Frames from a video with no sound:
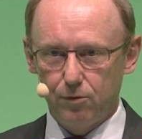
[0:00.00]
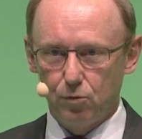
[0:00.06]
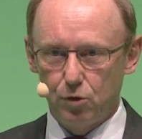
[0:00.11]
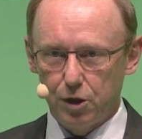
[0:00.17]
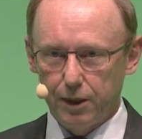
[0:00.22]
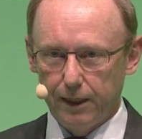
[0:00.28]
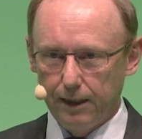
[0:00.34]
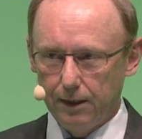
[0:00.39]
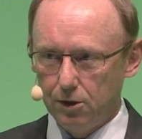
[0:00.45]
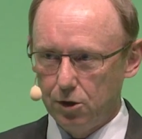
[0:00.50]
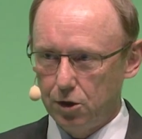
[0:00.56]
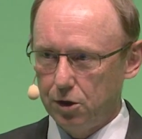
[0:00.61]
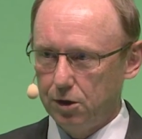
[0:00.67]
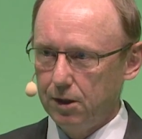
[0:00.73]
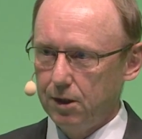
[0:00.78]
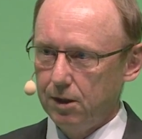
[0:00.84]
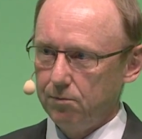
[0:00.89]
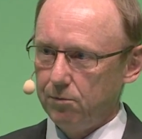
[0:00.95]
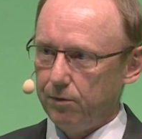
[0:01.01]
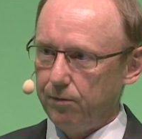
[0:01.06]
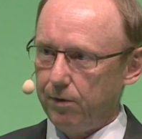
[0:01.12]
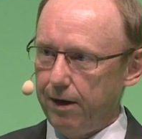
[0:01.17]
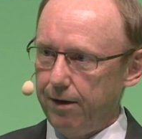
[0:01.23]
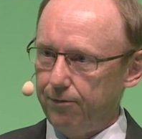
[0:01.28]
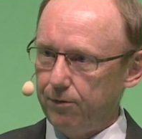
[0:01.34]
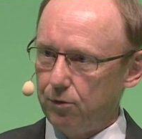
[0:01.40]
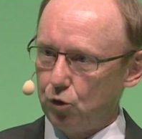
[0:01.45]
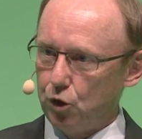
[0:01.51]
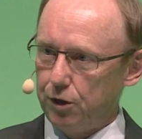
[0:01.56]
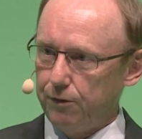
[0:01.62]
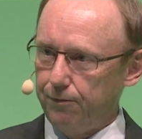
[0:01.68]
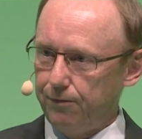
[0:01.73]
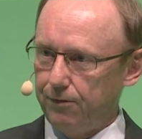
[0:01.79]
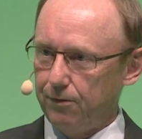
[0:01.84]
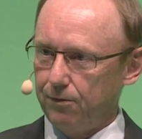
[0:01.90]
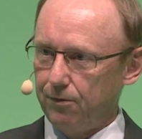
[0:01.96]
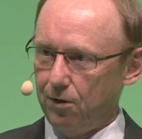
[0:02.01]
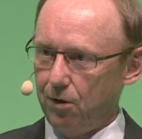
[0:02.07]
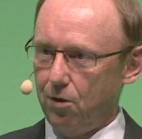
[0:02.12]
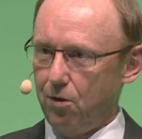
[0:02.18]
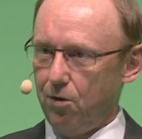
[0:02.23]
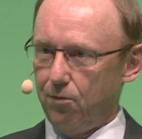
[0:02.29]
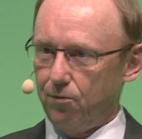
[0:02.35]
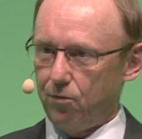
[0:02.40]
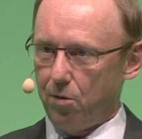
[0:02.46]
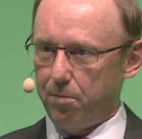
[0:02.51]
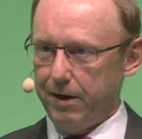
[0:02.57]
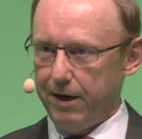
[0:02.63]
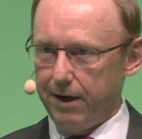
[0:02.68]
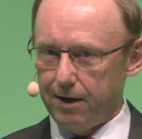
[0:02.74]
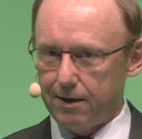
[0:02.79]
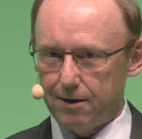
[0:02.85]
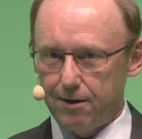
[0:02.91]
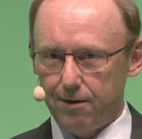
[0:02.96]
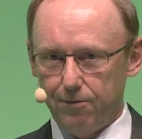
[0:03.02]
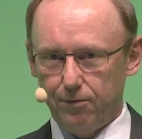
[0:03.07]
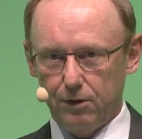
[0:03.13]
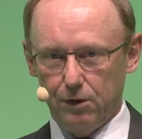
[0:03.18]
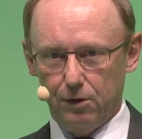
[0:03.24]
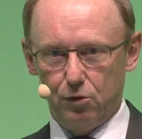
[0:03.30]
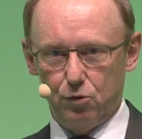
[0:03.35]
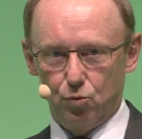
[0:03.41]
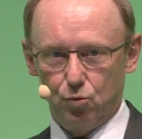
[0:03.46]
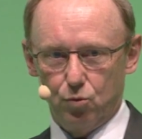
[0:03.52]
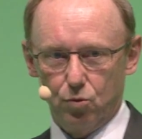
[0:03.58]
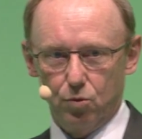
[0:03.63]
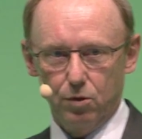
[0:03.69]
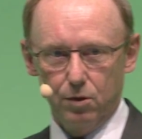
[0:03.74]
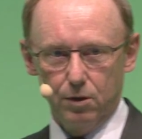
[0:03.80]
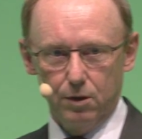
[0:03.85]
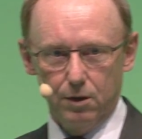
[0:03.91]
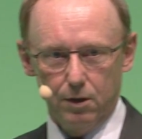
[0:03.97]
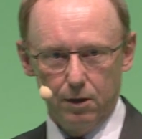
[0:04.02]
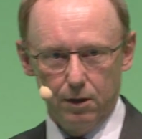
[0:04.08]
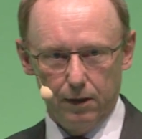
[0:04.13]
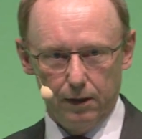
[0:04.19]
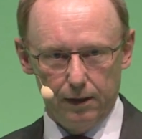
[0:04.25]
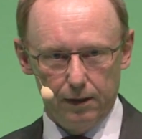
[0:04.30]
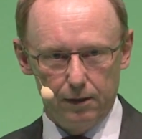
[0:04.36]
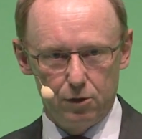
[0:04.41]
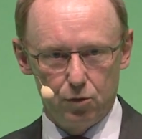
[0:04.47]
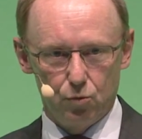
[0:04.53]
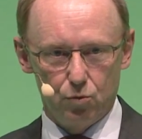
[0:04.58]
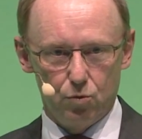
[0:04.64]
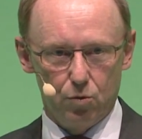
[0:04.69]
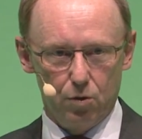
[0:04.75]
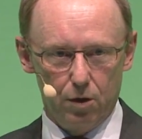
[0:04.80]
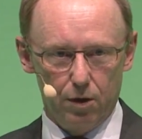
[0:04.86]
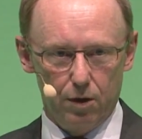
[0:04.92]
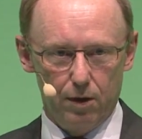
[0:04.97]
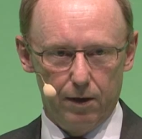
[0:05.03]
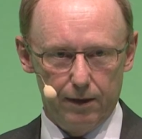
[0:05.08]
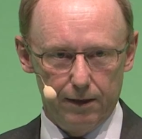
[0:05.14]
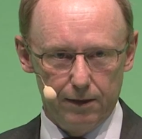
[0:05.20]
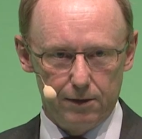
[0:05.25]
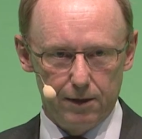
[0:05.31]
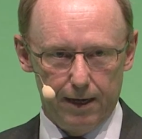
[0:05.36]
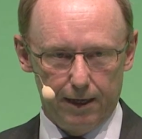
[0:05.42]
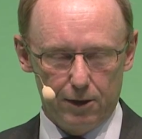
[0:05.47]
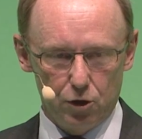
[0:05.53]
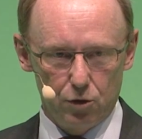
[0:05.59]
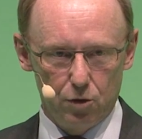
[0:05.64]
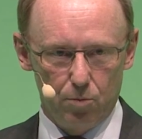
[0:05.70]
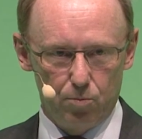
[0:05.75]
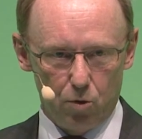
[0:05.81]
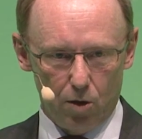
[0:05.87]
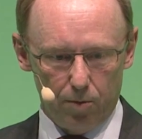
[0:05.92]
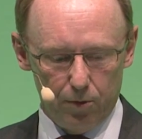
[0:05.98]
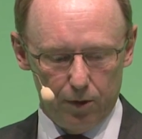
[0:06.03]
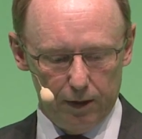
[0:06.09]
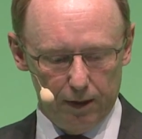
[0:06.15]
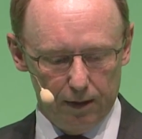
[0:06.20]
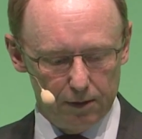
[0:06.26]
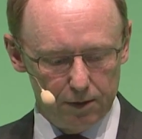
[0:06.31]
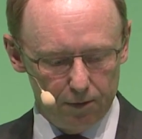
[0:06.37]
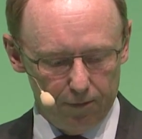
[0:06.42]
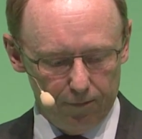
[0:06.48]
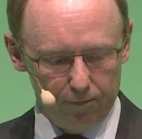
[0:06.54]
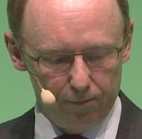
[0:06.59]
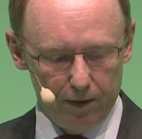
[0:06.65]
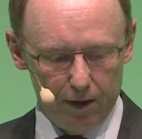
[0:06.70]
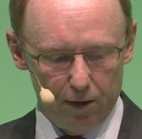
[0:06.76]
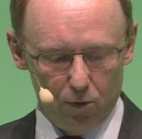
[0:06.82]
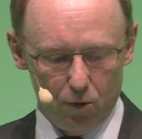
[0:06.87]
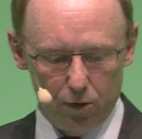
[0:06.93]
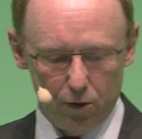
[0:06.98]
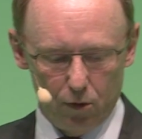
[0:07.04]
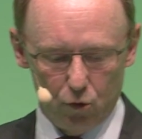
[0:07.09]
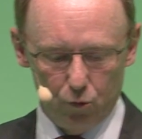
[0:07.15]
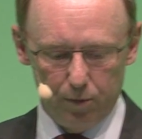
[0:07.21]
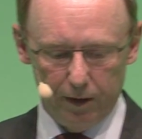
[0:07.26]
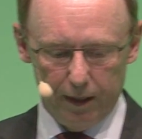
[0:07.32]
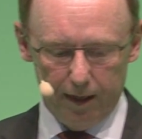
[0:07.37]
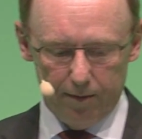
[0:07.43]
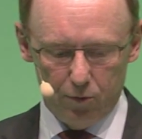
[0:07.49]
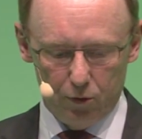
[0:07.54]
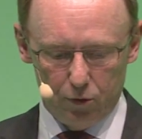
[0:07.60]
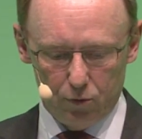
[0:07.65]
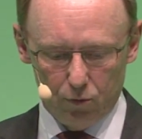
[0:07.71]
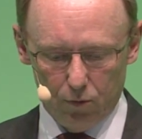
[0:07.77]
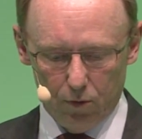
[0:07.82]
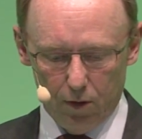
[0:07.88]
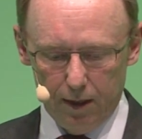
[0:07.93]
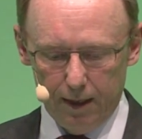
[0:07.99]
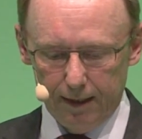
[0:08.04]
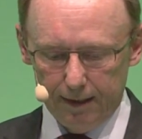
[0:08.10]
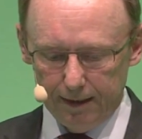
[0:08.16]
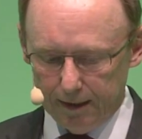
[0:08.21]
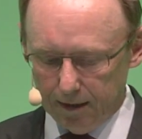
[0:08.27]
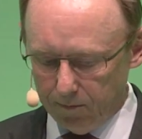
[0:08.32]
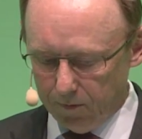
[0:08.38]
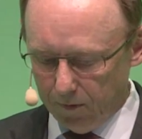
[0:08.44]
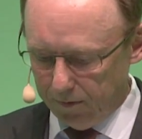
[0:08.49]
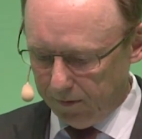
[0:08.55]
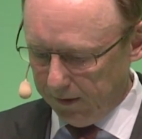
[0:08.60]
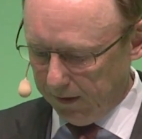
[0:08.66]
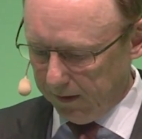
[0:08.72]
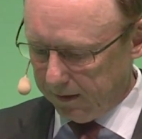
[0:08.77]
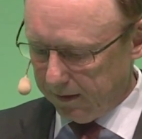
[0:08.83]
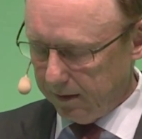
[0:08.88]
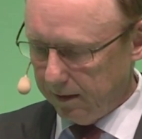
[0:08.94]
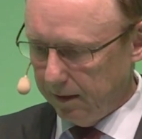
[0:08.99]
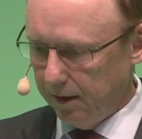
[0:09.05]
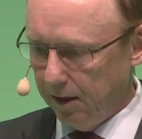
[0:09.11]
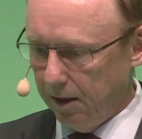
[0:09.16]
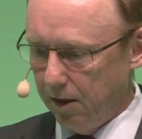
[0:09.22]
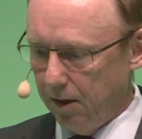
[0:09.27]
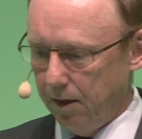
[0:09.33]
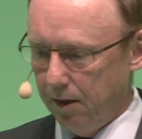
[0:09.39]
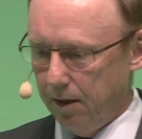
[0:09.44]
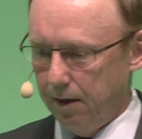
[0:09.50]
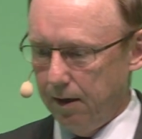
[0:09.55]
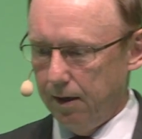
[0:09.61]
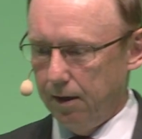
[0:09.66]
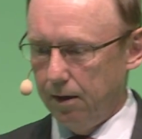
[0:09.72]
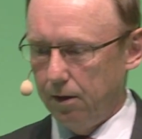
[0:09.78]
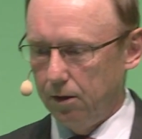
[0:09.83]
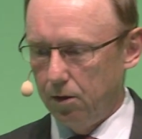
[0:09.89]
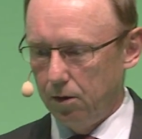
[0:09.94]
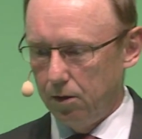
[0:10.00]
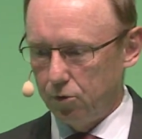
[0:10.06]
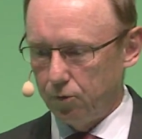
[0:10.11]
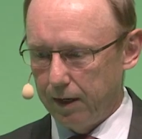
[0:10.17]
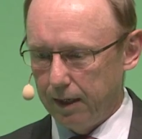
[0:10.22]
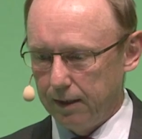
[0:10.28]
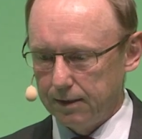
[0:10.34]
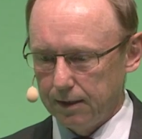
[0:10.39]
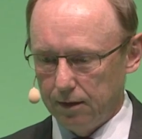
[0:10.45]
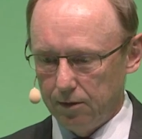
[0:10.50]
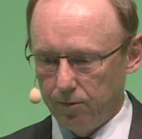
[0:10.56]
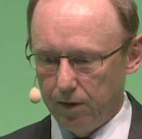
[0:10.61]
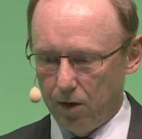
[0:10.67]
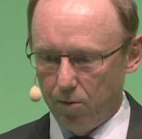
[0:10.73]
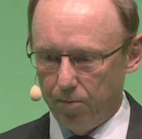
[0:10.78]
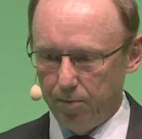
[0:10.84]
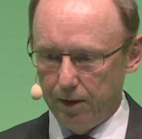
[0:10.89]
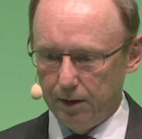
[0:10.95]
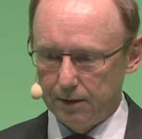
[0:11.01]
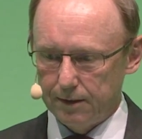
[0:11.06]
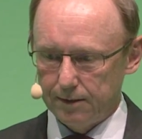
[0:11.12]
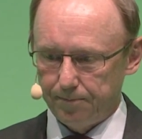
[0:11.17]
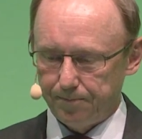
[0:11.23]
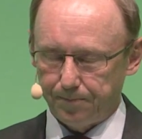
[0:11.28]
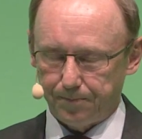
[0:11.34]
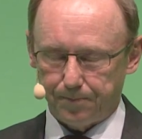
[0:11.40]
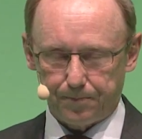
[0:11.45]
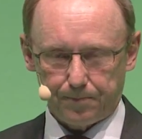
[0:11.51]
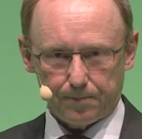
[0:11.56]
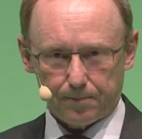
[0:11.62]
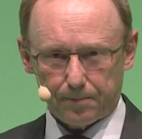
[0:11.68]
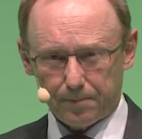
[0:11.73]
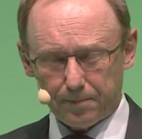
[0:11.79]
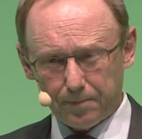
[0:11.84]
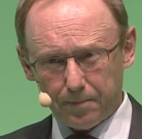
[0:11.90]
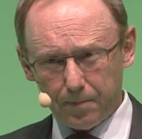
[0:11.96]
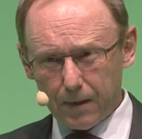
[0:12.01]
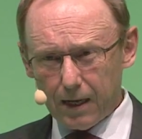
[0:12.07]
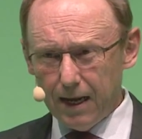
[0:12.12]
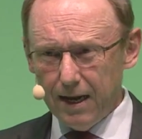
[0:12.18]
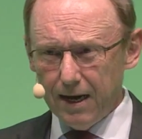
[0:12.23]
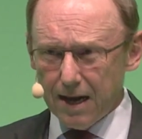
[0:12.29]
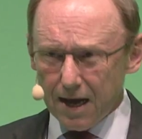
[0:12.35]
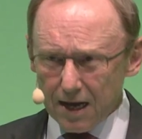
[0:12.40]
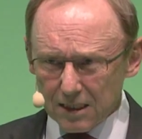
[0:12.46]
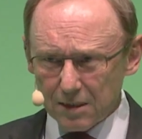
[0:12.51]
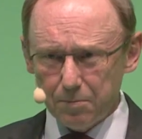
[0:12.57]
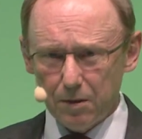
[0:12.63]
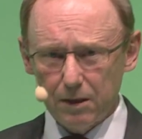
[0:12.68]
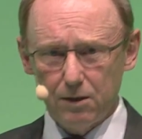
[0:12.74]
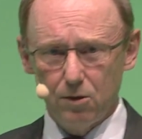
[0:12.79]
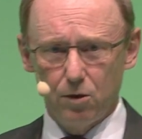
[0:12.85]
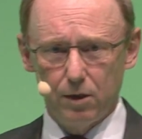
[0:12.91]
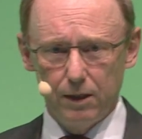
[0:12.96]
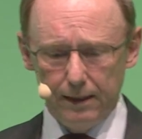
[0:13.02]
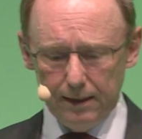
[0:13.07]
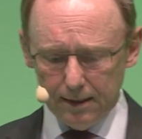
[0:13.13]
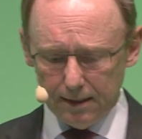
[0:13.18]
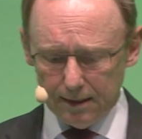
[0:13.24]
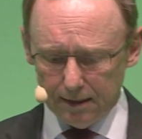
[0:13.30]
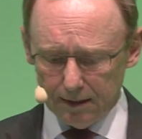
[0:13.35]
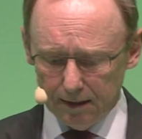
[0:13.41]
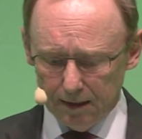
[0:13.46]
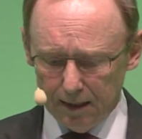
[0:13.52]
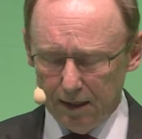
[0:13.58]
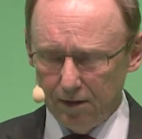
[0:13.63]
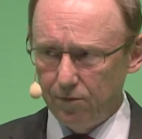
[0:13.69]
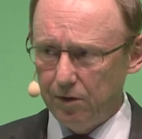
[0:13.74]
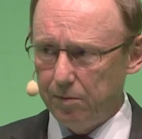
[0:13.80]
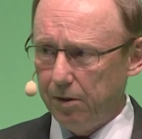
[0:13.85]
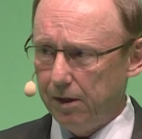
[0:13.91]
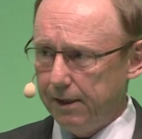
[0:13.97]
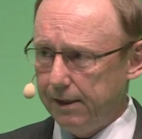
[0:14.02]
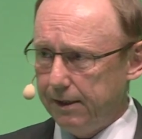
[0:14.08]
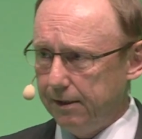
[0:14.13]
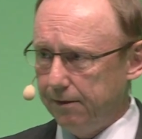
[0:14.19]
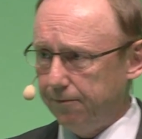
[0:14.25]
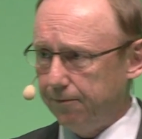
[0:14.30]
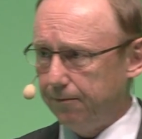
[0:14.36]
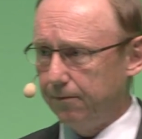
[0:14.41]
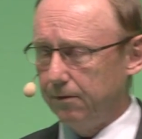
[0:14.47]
to change. We will have to shift from aircraft into, into uh, intellectual property and software in order to be able to deal with these trends and developments. And last but not least, we believe